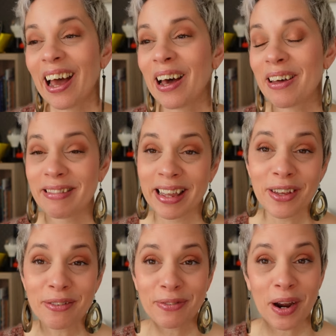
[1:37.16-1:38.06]

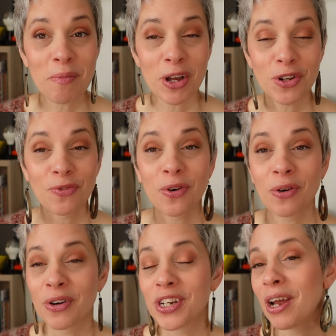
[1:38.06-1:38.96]
Thank you very much
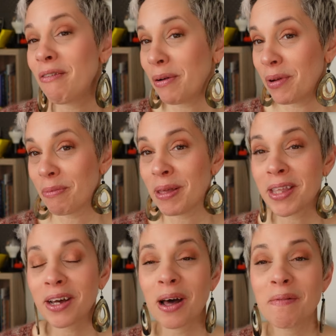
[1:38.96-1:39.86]
for sharing with me in
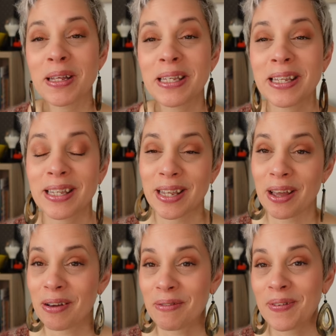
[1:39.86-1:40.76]
the comments. It's
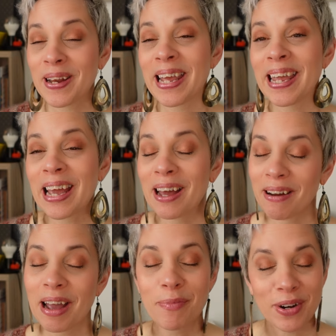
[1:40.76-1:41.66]
really
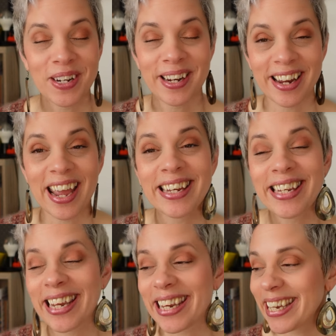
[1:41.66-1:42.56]

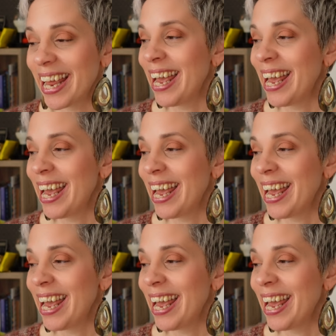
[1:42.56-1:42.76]
appreciated.